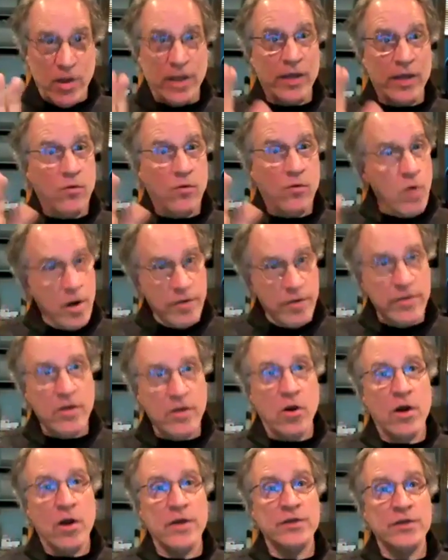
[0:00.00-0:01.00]
Like, what are the
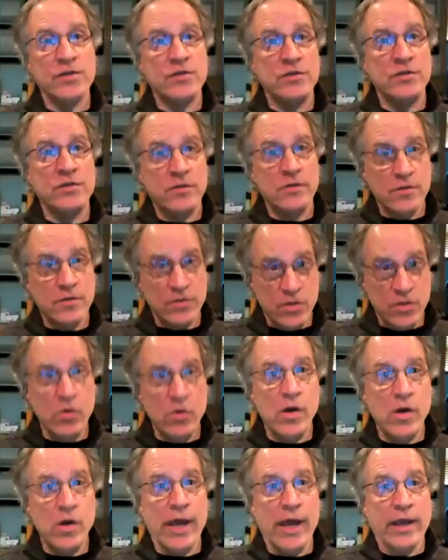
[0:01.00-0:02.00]
artists
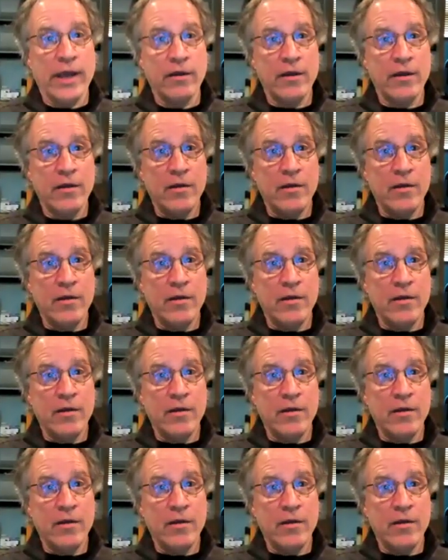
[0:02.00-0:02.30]
doing